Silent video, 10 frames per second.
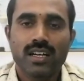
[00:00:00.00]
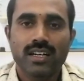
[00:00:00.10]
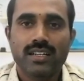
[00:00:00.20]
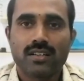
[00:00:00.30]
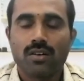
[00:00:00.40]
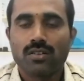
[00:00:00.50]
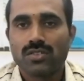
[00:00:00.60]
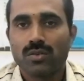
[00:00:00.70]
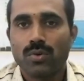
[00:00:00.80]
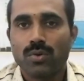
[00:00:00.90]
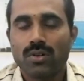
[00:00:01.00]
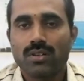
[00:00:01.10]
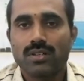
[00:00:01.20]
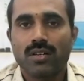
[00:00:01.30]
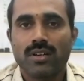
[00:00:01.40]
it talks about
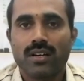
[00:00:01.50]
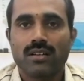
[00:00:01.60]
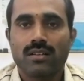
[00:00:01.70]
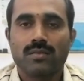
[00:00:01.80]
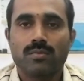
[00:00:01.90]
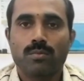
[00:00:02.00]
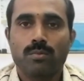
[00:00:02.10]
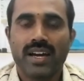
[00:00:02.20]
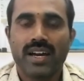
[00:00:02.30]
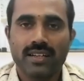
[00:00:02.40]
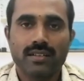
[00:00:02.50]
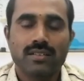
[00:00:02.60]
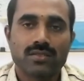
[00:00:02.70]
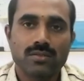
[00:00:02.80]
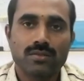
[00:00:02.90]
our mind.
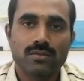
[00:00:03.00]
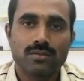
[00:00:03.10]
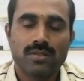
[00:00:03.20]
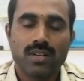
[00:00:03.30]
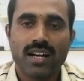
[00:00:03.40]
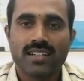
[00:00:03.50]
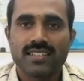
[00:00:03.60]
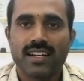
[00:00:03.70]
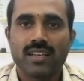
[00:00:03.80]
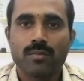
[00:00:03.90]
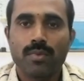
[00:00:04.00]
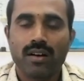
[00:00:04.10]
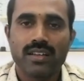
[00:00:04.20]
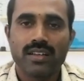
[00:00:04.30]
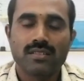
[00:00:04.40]
So understanding
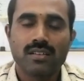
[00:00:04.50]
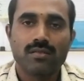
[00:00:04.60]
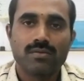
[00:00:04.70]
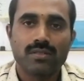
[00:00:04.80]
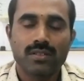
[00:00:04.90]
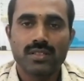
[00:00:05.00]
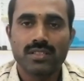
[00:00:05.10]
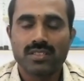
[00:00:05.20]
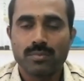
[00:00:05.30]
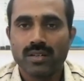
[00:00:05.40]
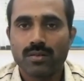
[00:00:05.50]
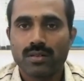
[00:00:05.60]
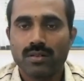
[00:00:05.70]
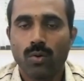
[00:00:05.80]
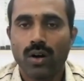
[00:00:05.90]
body itself, it's a big
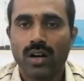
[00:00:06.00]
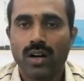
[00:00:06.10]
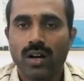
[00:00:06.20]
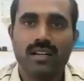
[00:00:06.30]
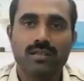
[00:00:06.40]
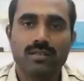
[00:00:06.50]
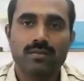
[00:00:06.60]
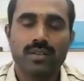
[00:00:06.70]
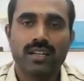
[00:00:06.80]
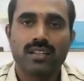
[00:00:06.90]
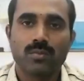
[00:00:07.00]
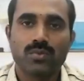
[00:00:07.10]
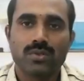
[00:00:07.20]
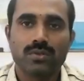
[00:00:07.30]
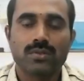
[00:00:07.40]
one. And when it
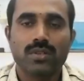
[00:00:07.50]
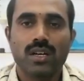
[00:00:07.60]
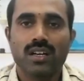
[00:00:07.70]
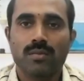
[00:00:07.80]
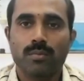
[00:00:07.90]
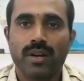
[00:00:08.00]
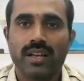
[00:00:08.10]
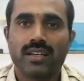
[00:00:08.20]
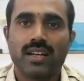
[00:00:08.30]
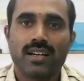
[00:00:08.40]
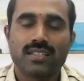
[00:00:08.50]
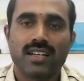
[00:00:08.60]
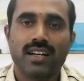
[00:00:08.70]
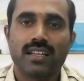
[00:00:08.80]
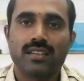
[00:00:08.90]
comes to brain,
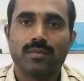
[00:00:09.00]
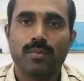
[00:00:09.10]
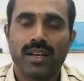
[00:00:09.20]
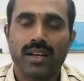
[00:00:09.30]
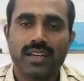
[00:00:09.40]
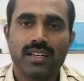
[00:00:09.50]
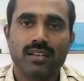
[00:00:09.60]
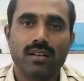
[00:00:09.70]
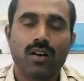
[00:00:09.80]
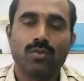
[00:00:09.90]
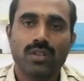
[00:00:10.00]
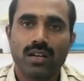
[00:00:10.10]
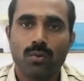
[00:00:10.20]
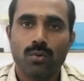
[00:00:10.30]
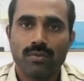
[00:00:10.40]
understanding the brain, how
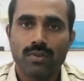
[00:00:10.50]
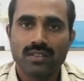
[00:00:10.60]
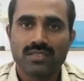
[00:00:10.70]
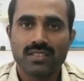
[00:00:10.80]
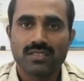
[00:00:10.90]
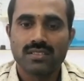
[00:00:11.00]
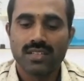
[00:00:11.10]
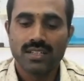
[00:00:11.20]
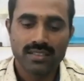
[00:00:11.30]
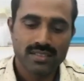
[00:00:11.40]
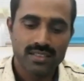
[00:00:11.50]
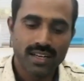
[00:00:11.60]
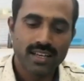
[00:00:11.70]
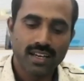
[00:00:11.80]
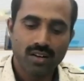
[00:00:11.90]
that functions, that is
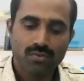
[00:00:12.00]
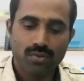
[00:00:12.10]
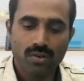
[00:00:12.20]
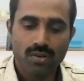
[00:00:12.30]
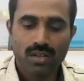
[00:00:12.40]
really helpful.